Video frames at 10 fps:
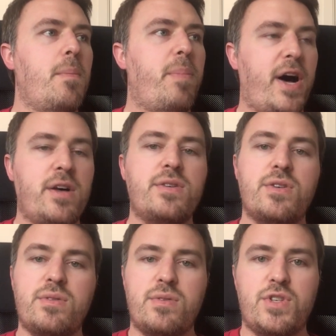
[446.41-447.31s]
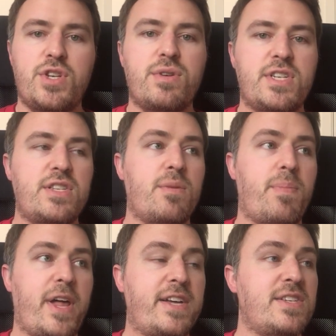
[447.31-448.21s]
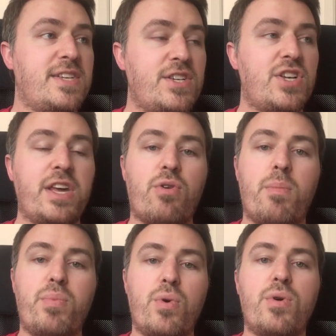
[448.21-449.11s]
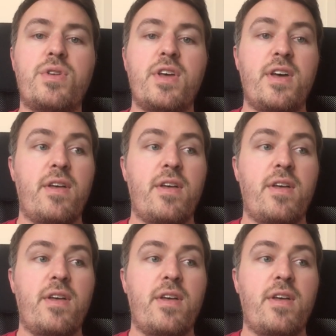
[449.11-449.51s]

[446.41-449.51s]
but Stuart says the players essentially are on board.